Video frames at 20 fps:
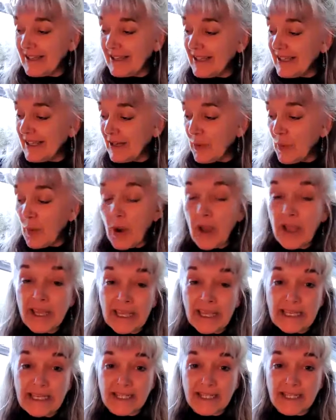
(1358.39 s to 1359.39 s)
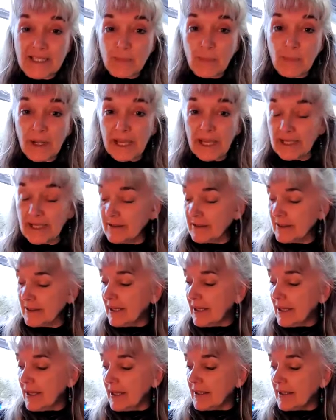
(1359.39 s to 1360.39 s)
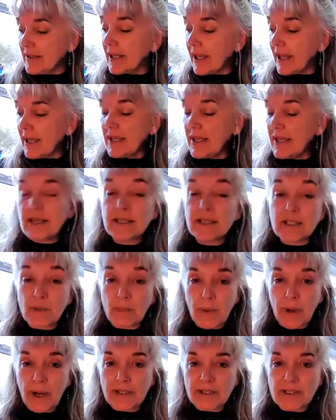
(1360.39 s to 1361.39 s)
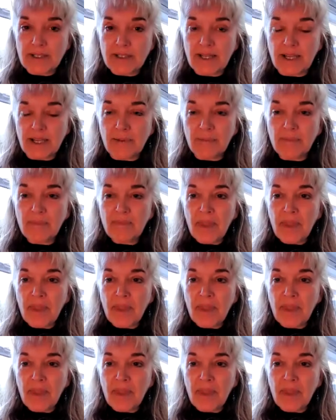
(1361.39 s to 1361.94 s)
I can explain. The key is to practice it.